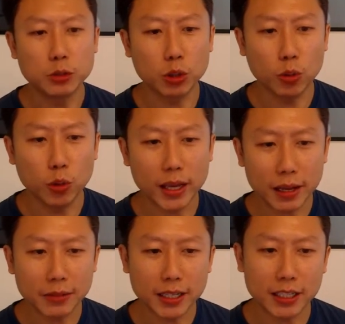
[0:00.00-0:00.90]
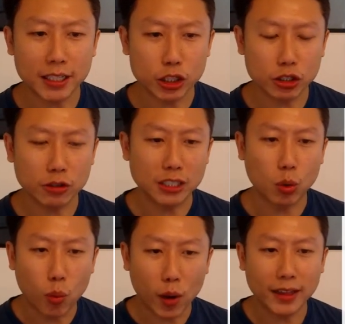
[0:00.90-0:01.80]
So AMTD Digital is
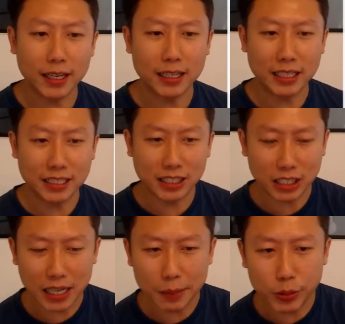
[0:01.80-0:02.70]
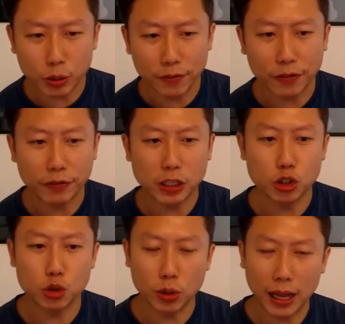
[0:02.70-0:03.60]
the one that has just IPO in 15
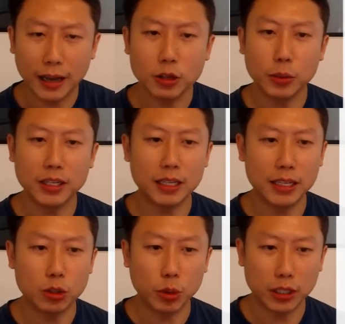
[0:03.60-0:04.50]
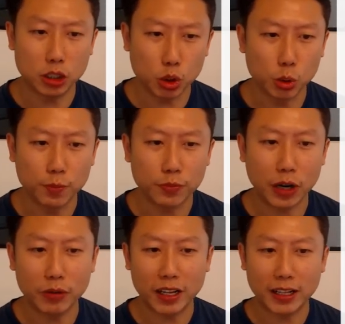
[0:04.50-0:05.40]
July 2022, right,